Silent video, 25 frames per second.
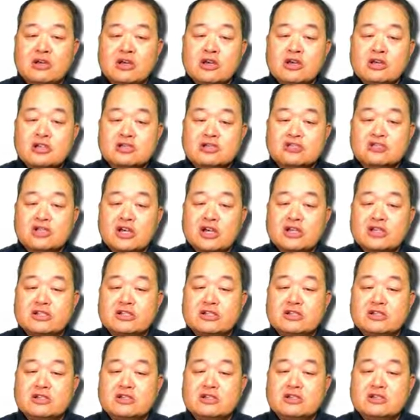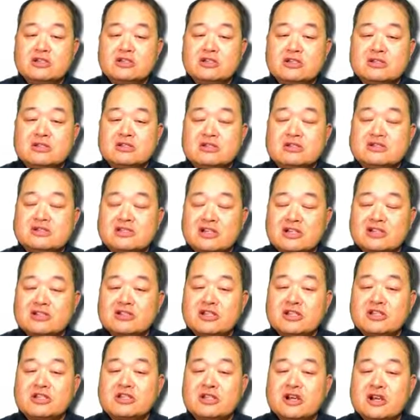
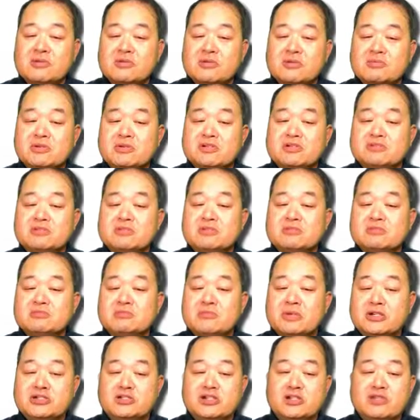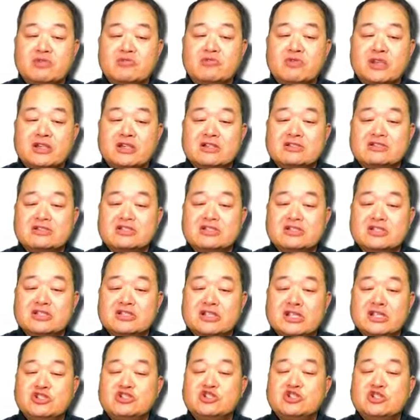Consolidated Omnibus Budget
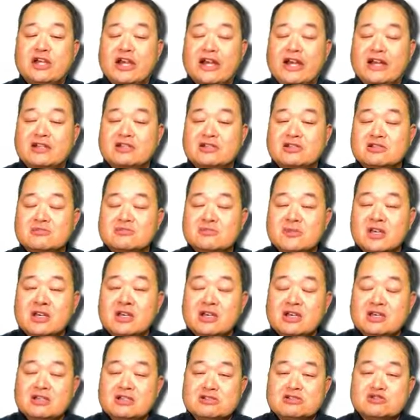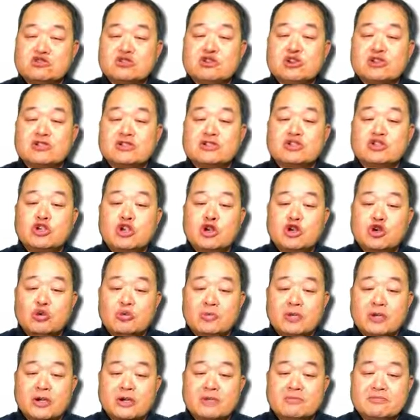Reconciliation Act that's known as
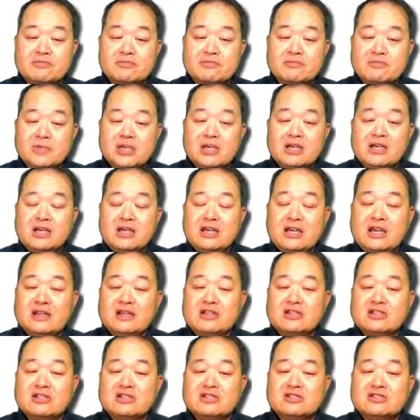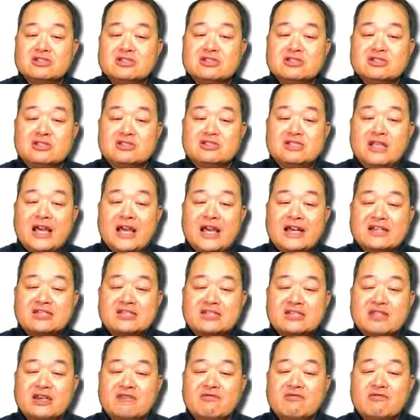COBRA. And this act
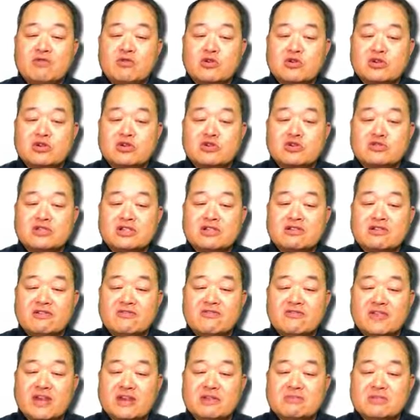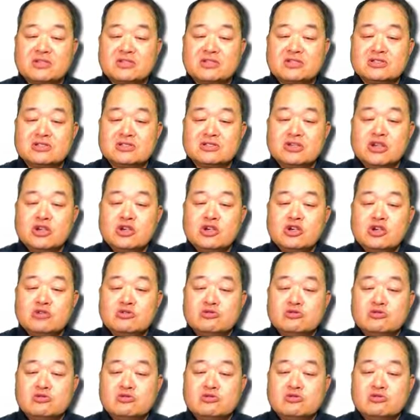gave workers and their families
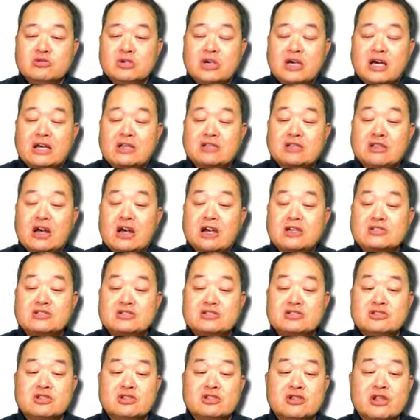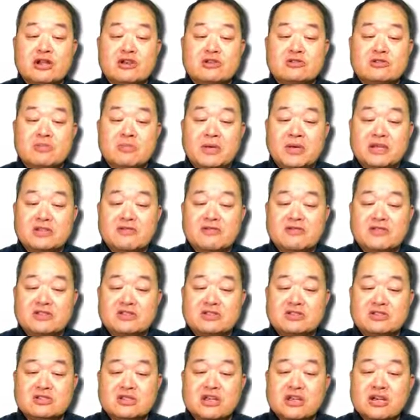who lost their health
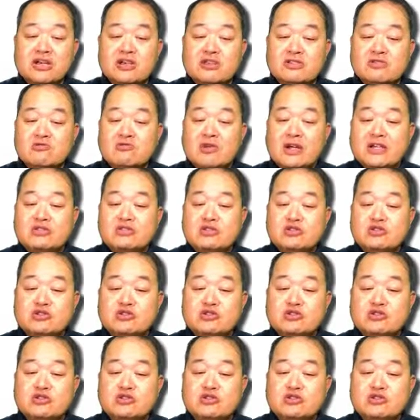benefits the right to